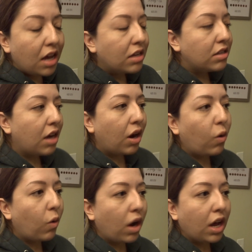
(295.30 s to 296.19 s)

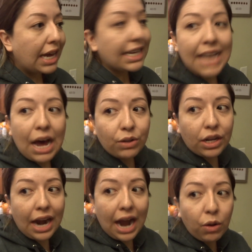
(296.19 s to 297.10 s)
So he's out
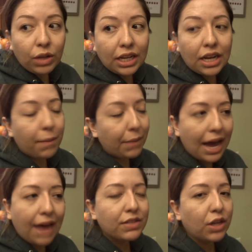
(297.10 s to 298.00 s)
there howling. I'm gonna
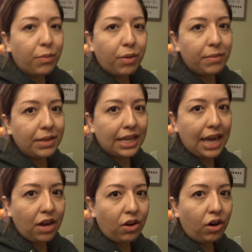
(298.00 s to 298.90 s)
have to go put him in the
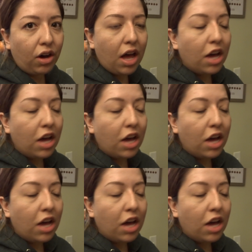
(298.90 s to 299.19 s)
kennel.